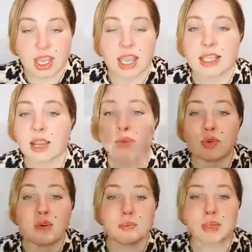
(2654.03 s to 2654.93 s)
And I
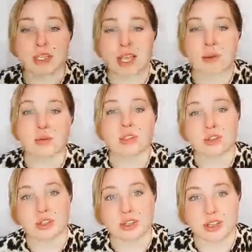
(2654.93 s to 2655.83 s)
will repeat, I
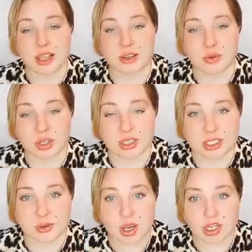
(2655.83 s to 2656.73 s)
won't really read
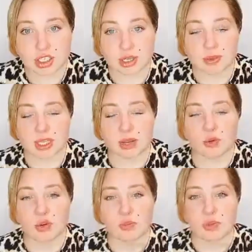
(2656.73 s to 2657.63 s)
this question, but I
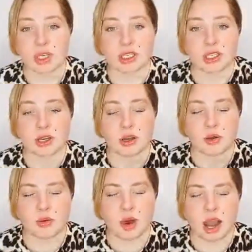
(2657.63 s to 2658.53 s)
will repeat
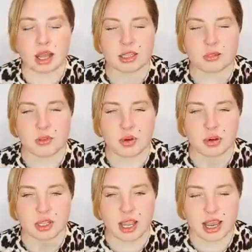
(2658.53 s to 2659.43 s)
one
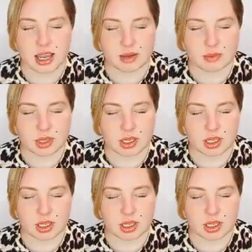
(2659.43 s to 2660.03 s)
more time.